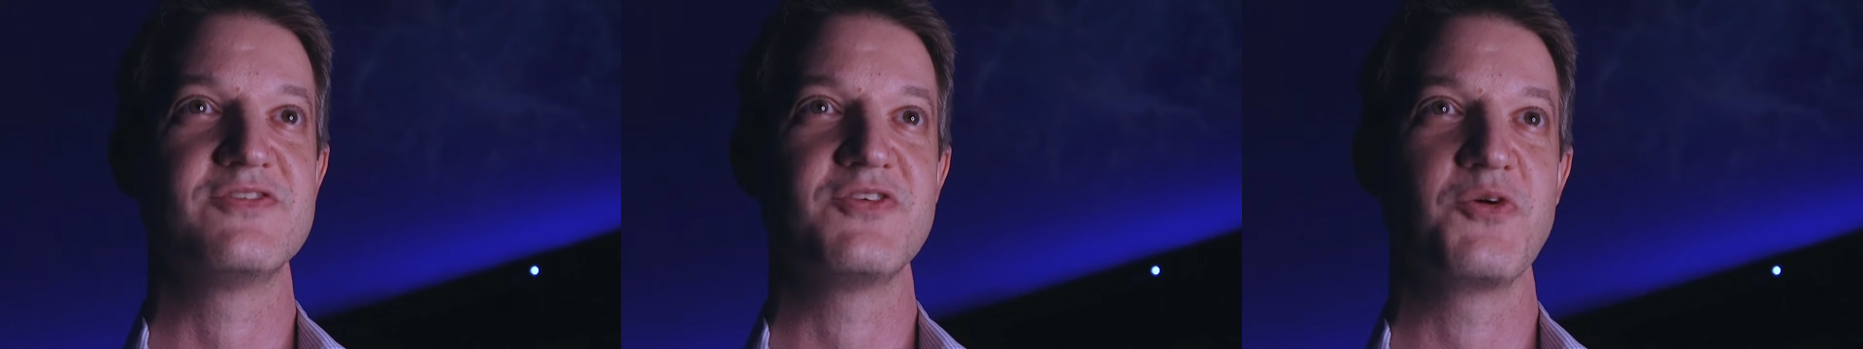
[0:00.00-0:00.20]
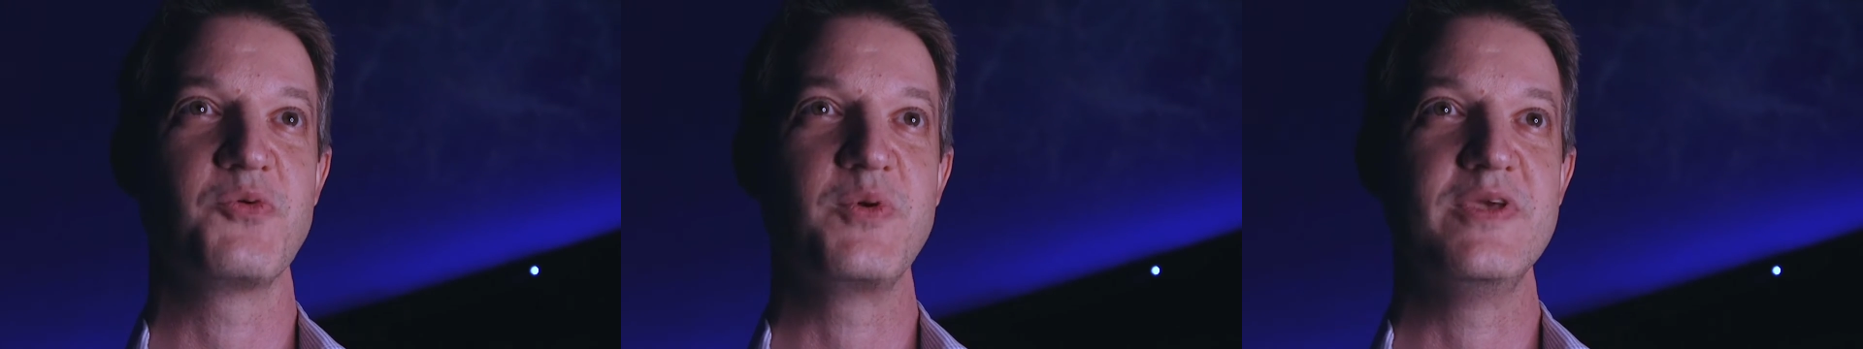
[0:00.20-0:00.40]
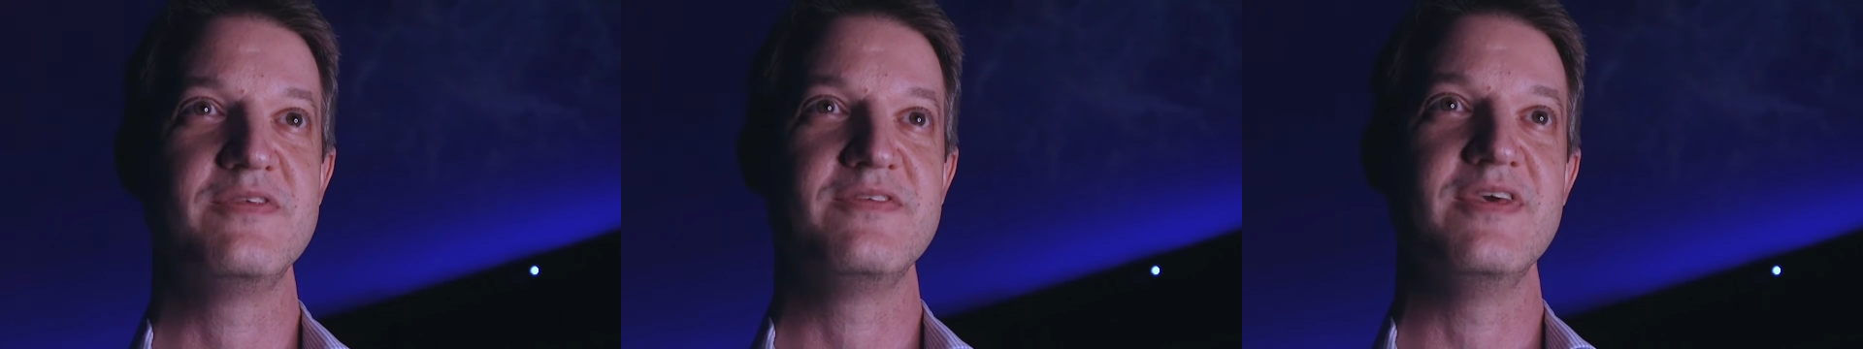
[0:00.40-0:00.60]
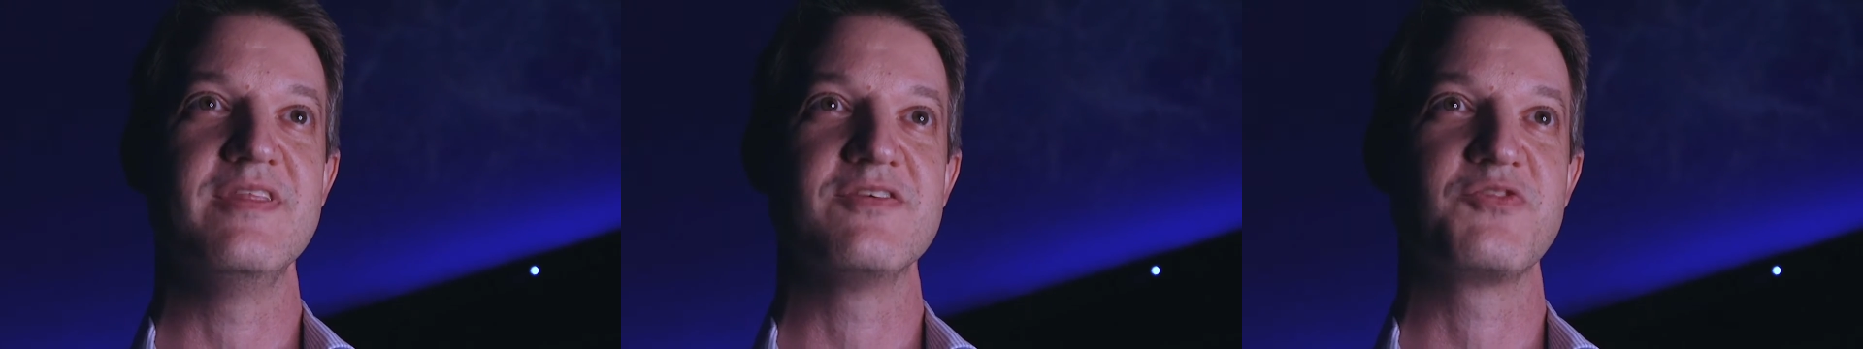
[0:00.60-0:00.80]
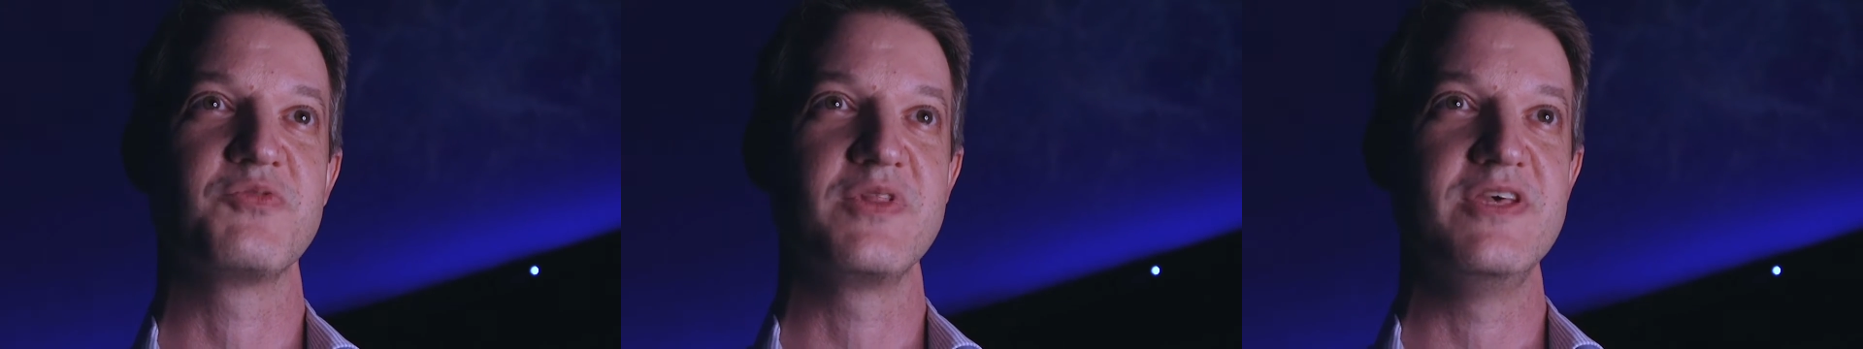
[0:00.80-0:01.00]
So we see
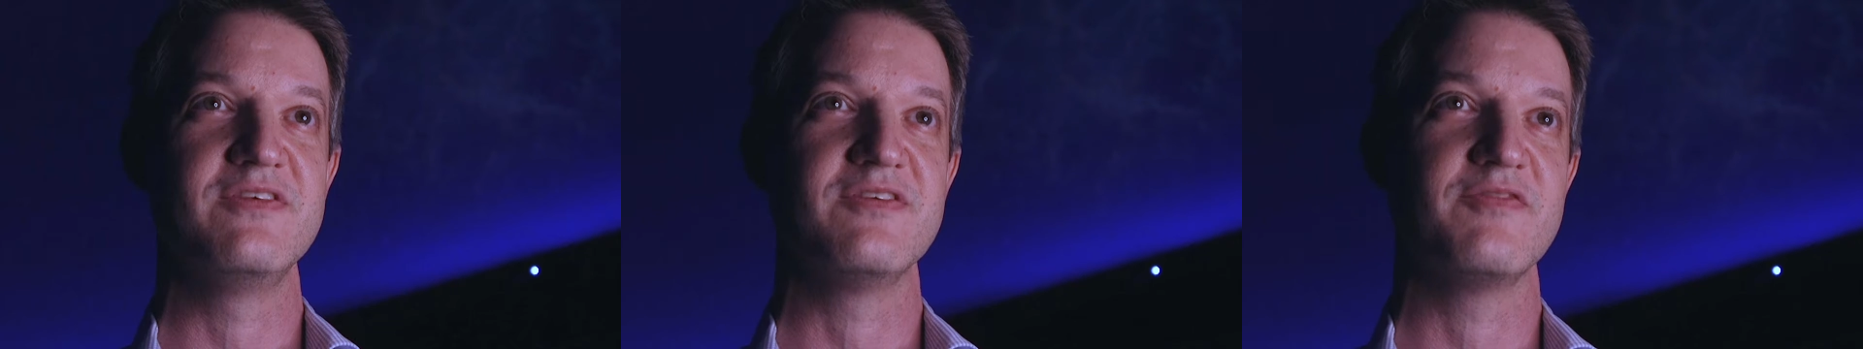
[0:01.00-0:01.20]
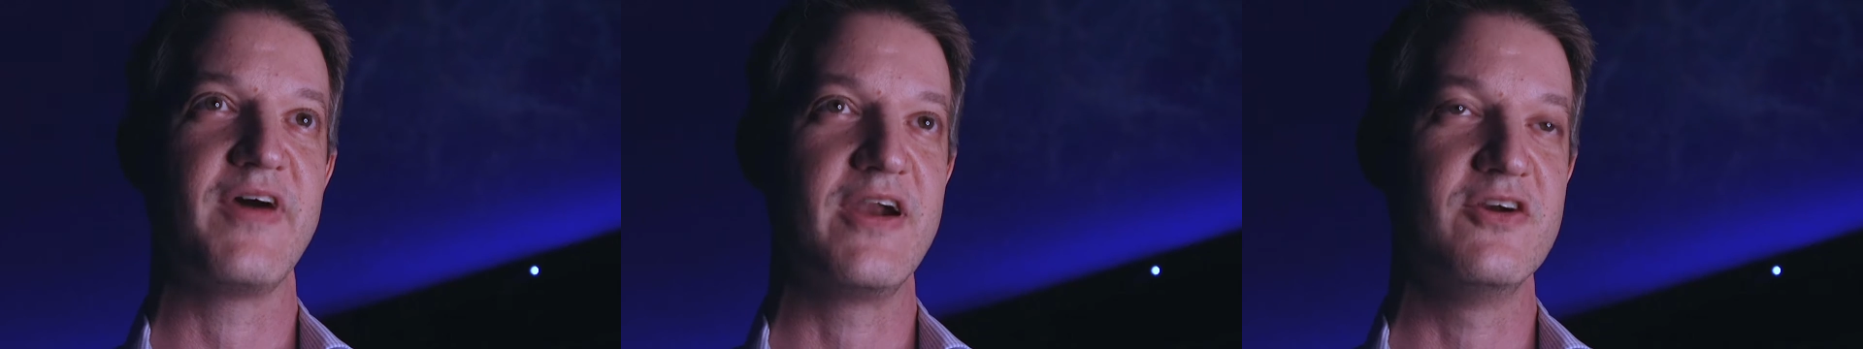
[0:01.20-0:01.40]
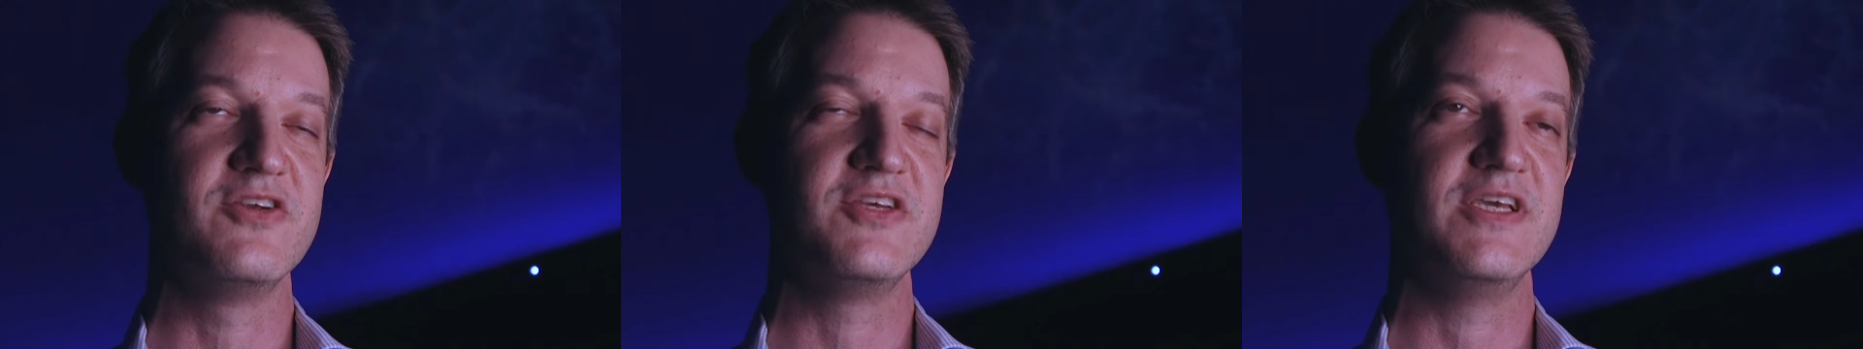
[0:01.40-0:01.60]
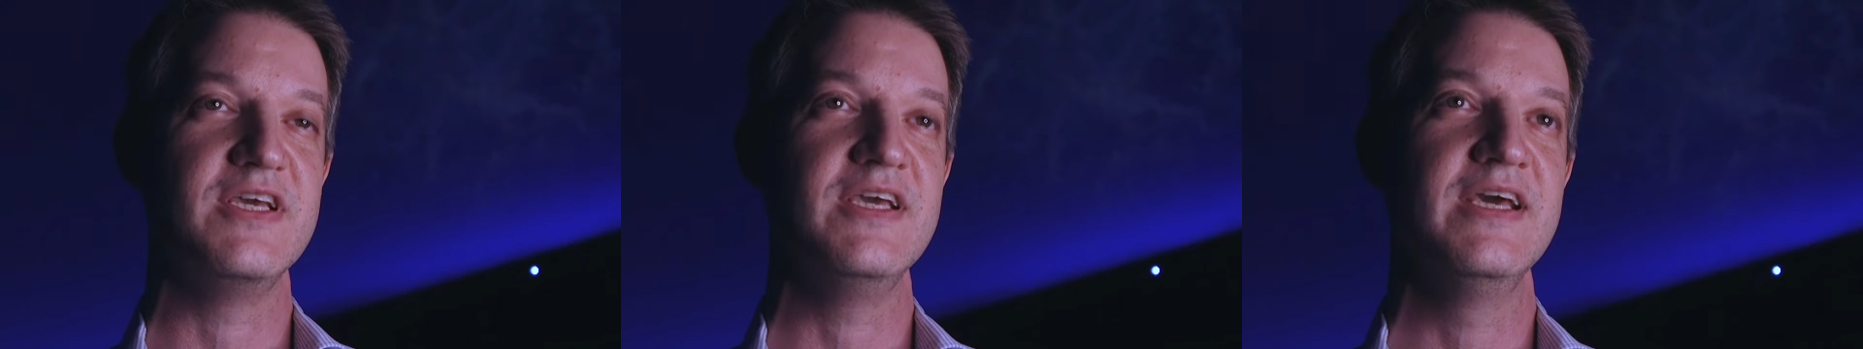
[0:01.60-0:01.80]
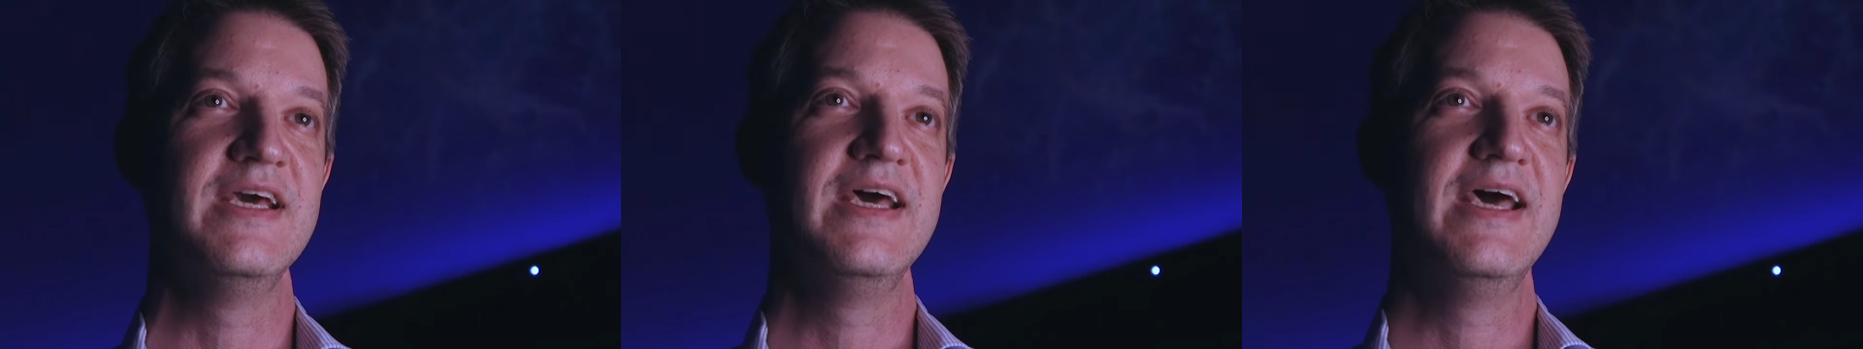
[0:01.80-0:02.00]
this release of
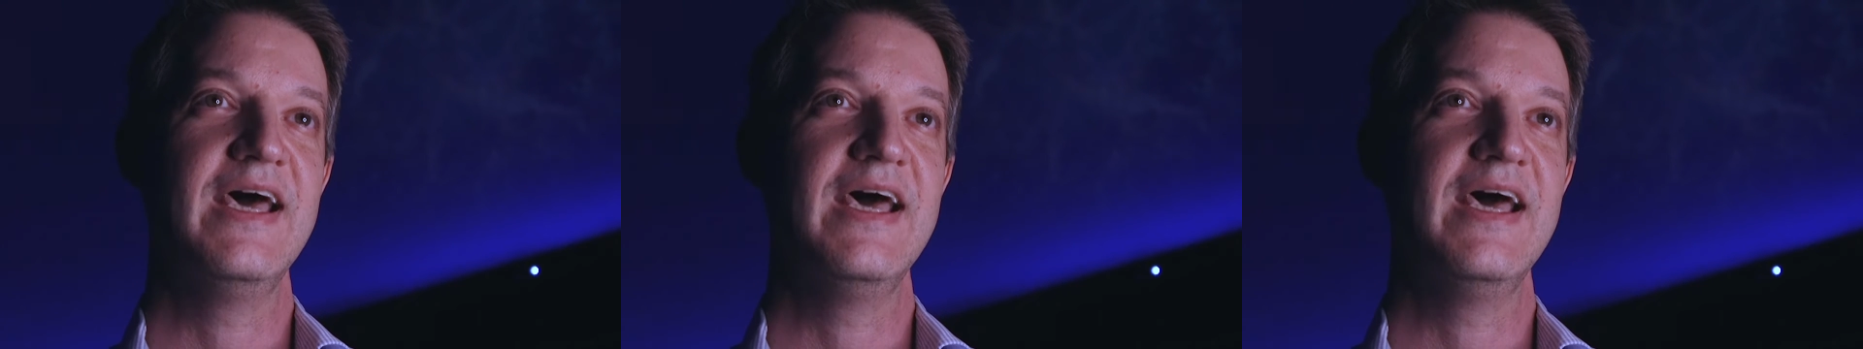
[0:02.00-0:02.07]
energy